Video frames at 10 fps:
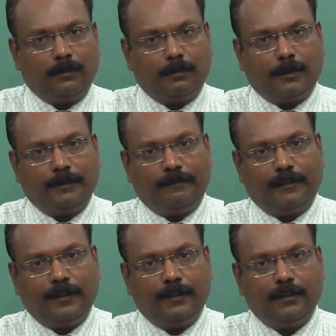my
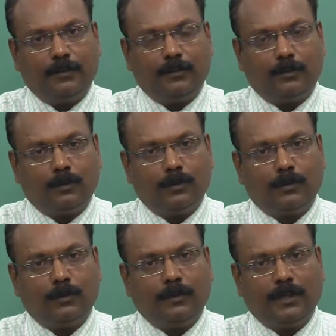friend so and
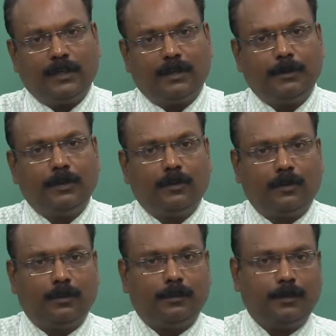so will come and
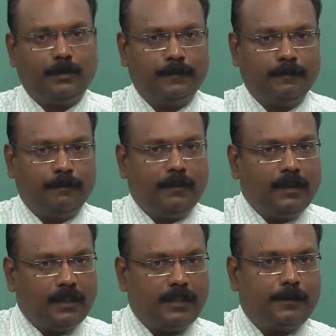talk about
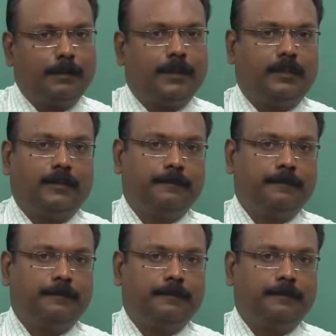this part,